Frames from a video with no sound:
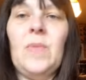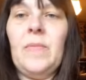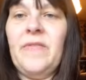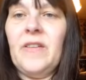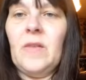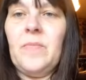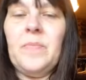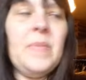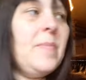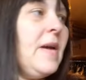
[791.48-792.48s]
make me feel a
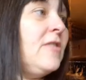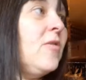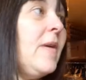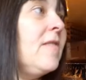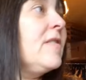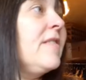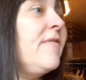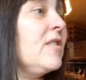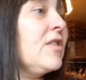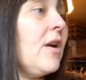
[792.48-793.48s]
bit better about it if
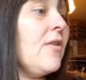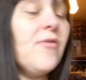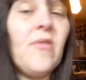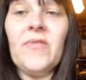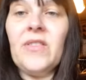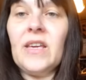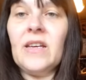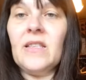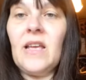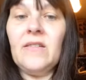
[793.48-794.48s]
I just go through everything
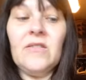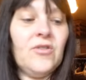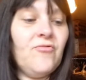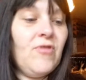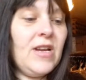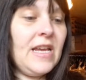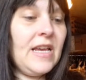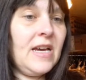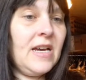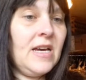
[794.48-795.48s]
and then just re